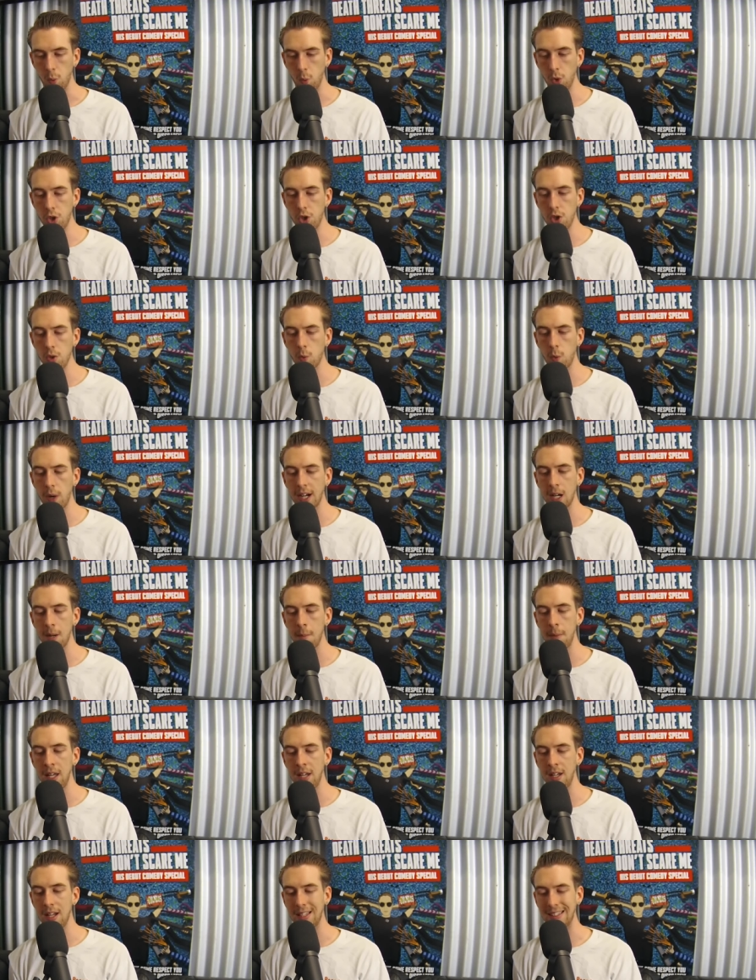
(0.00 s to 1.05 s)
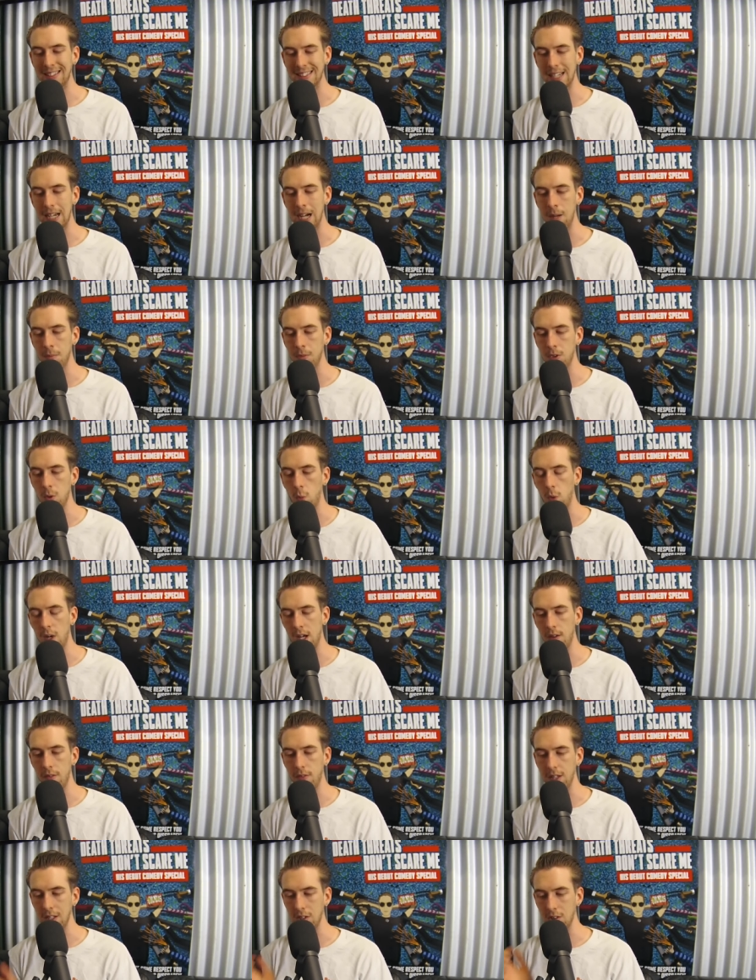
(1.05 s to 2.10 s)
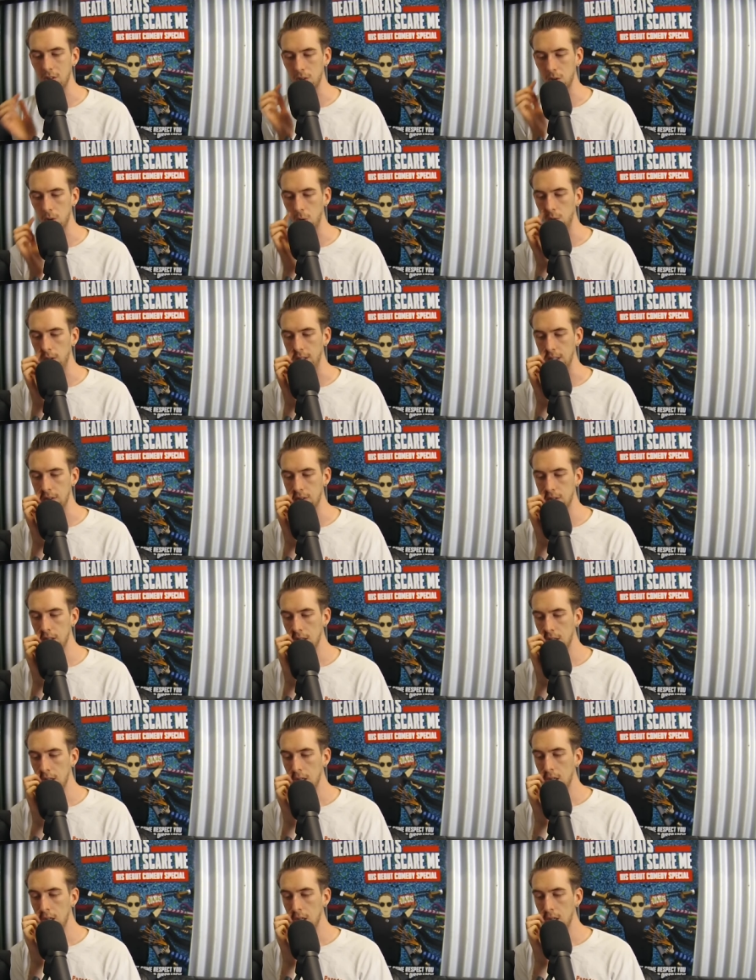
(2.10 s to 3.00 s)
Would you recommend us come to one of these schoolies?